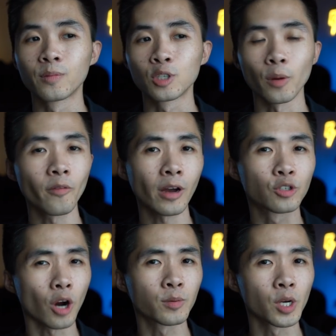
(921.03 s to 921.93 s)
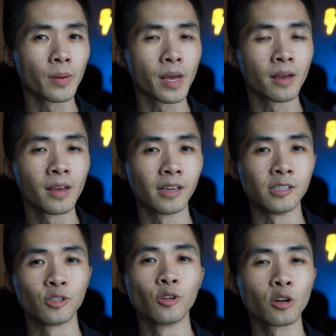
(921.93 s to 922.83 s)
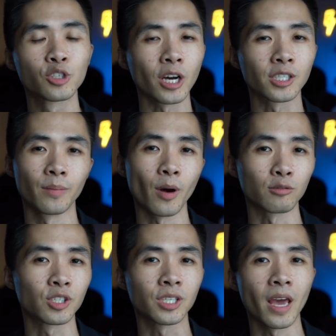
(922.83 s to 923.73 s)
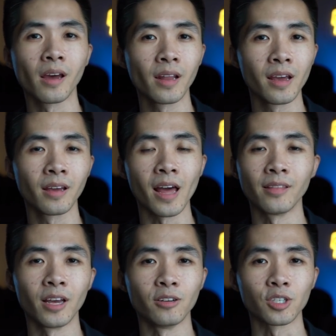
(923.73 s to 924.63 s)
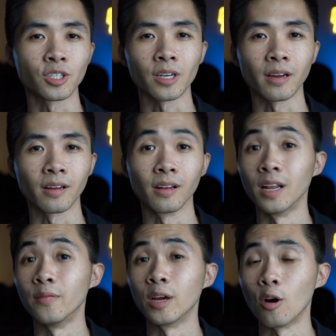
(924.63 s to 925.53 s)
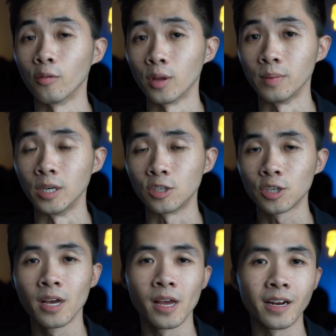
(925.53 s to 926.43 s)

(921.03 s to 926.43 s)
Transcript: Shopify dropshipping is not just about scaling and then just like living on the beach.